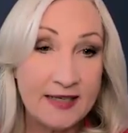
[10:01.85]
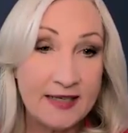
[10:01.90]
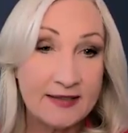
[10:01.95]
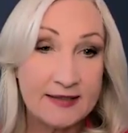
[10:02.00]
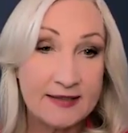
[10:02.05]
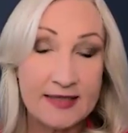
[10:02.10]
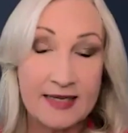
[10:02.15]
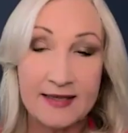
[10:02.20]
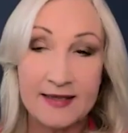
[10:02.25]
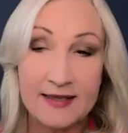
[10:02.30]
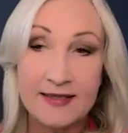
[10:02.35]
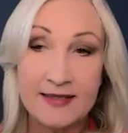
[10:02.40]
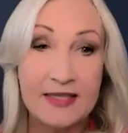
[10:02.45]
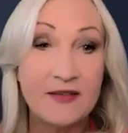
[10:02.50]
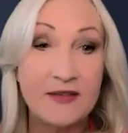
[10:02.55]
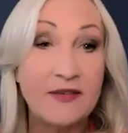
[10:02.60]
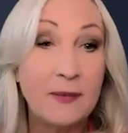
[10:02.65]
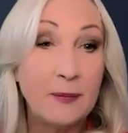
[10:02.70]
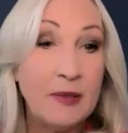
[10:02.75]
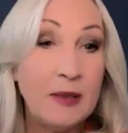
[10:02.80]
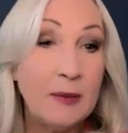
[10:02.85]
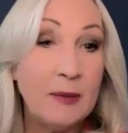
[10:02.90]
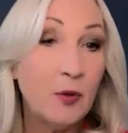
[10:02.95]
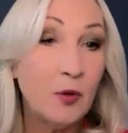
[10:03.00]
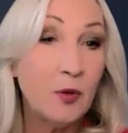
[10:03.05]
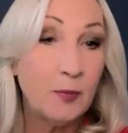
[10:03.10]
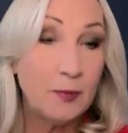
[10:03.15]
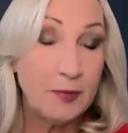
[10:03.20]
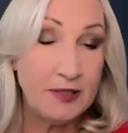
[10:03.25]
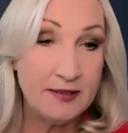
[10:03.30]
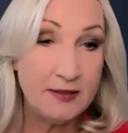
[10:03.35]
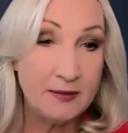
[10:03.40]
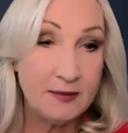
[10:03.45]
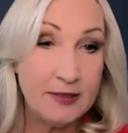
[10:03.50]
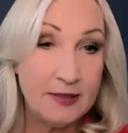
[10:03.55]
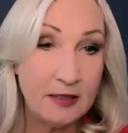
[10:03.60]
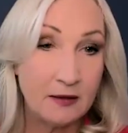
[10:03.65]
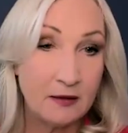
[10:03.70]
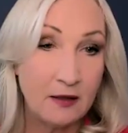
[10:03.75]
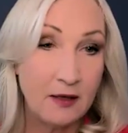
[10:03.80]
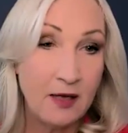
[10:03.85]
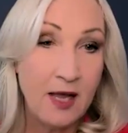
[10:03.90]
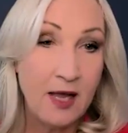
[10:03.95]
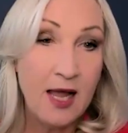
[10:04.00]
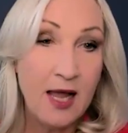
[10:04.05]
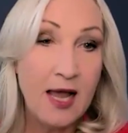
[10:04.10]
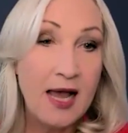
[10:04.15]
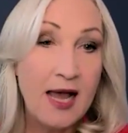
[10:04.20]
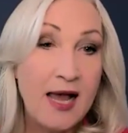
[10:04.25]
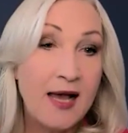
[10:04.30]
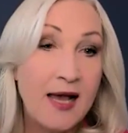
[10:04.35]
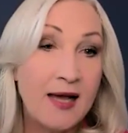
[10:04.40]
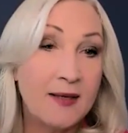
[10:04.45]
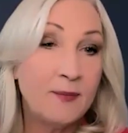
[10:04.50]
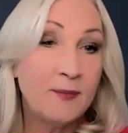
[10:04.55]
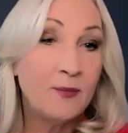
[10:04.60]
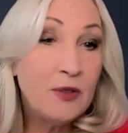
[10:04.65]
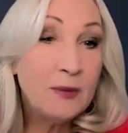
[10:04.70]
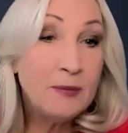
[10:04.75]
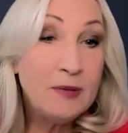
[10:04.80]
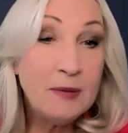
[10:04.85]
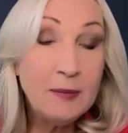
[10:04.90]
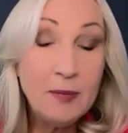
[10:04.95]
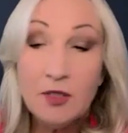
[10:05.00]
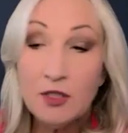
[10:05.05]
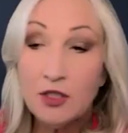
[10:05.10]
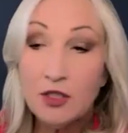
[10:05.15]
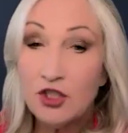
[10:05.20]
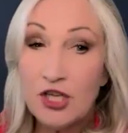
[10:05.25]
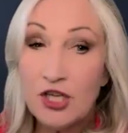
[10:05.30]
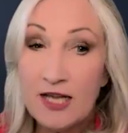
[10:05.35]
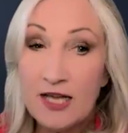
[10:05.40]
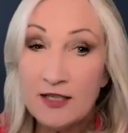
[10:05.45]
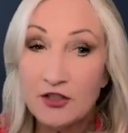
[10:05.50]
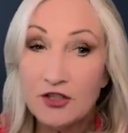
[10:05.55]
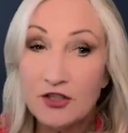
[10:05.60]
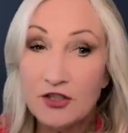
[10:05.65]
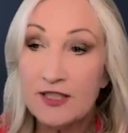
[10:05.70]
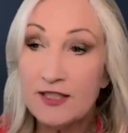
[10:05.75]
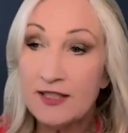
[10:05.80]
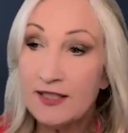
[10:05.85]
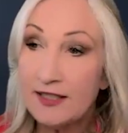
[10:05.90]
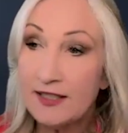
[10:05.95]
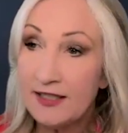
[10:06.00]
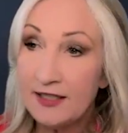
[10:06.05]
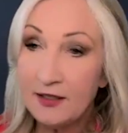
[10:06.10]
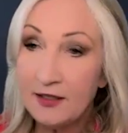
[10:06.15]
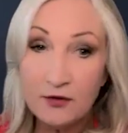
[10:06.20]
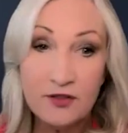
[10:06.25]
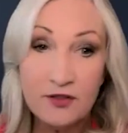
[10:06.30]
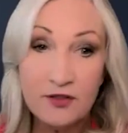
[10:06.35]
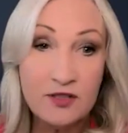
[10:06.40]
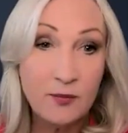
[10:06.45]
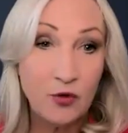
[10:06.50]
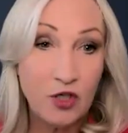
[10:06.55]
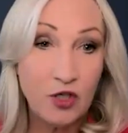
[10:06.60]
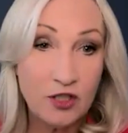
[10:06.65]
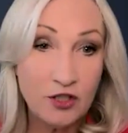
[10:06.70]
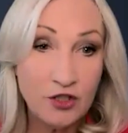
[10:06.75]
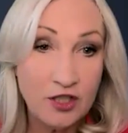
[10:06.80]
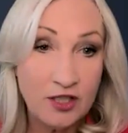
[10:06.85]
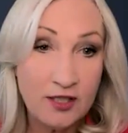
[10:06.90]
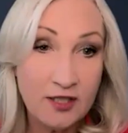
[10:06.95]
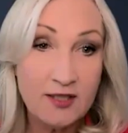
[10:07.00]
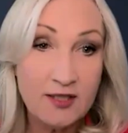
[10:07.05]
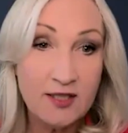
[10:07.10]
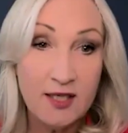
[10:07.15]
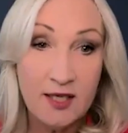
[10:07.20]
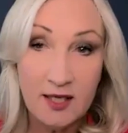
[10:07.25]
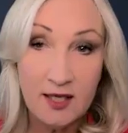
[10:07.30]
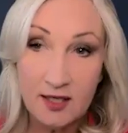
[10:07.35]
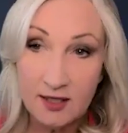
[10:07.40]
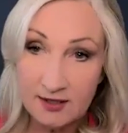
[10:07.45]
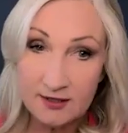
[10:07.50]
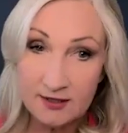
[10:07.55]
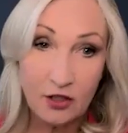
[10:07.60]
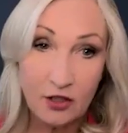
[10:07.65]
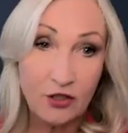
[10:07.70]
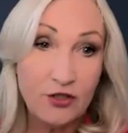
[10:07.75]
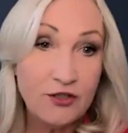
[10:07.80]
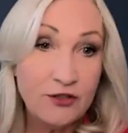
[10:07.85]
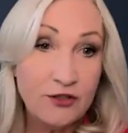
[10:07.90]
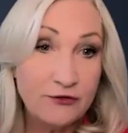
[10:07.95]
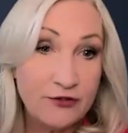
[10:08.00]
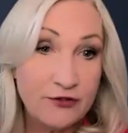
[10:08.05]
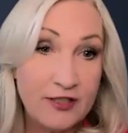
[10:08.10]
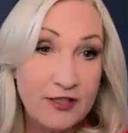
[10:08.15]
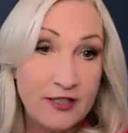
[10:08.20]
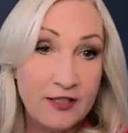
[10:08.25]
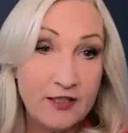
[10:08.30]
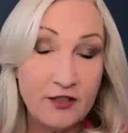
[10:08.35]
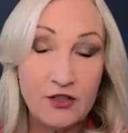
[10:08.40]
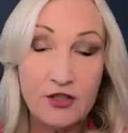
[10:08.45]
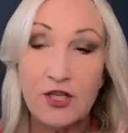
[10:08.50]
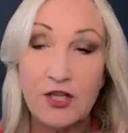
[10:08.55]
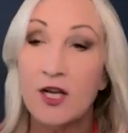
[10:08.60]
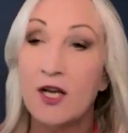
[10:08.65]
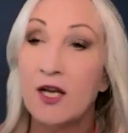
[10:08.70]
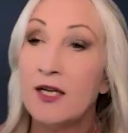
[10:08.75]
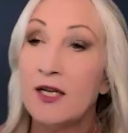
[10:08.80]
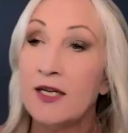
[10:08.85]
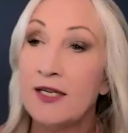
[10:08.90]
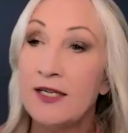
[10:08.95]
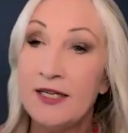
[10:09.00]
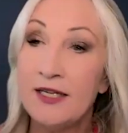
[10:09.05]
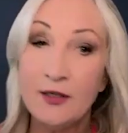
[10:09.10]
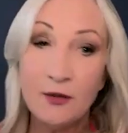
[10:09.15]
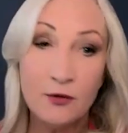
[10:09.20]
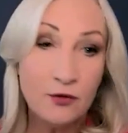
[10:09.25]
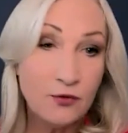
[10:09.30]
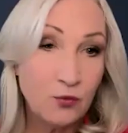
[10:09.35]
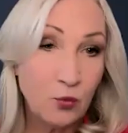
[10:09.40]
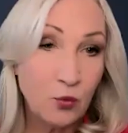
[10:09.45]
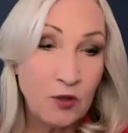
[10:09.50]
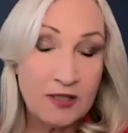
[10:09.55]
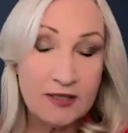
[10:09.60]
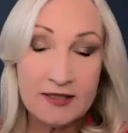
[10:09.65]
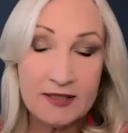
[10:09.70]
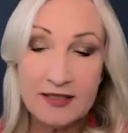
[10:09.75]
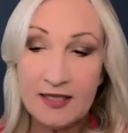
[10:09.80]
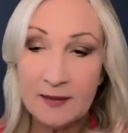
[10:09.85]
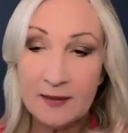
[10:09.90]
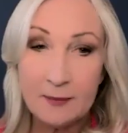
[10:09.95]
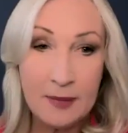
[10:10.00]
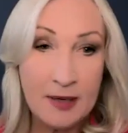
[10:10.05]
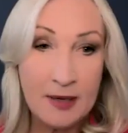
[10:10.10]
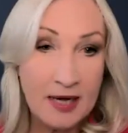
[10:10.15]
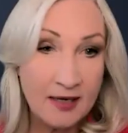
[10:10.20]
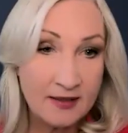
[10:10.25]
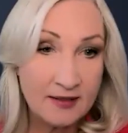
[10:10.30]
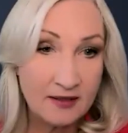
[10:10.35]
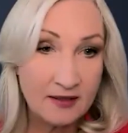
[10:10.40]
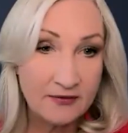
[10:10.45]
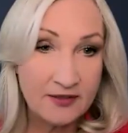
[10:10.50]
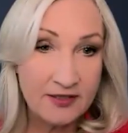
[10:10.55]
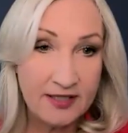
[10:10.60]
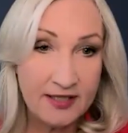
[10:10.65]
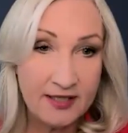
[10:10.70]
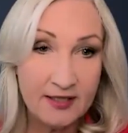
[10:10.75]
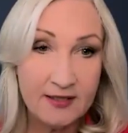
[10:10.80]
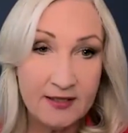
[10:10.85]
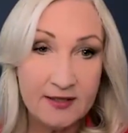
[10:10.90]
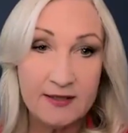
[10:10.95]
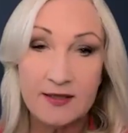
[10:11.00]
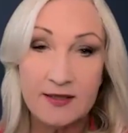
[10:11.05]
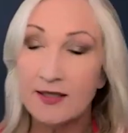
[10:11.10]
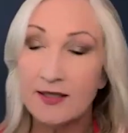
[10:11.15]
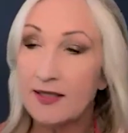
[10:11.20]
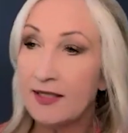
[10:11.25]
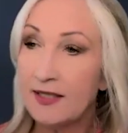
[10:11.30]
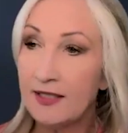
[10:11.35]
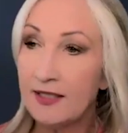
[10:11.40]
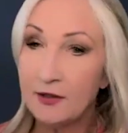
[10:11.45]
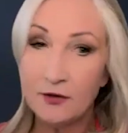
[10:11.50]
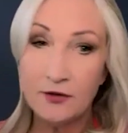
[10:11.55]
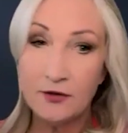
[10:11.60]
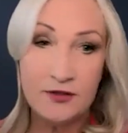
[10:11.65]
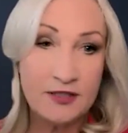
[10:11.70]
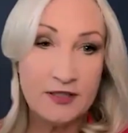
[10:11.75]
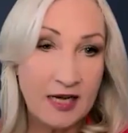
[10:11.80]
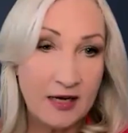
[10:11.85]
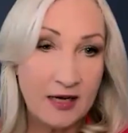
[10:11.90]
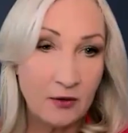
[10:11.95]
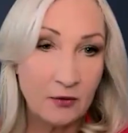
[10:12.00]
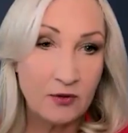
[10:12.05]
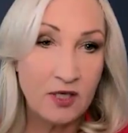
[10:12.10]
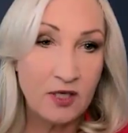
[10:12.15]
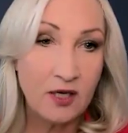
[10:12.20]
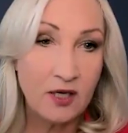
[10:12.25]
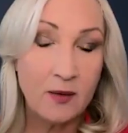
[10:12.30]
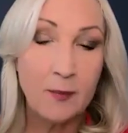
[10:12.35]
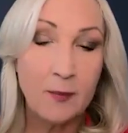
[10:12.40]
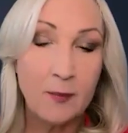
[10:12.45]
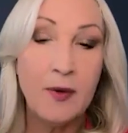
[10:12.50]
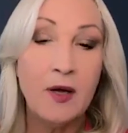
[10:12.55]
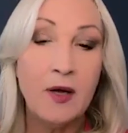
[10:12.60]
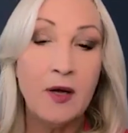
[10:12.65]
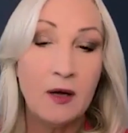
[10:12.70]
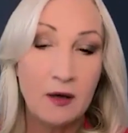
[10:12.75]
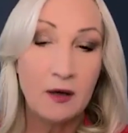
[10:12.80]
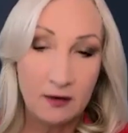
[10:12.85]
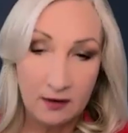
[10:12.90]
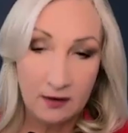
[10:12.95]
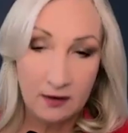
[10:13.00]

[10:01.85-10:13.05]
yes and then giving people piecemeal, and bring people a challenge. Say, here's the project, start to finish. Here's what the impact of it is. Here's the outcome.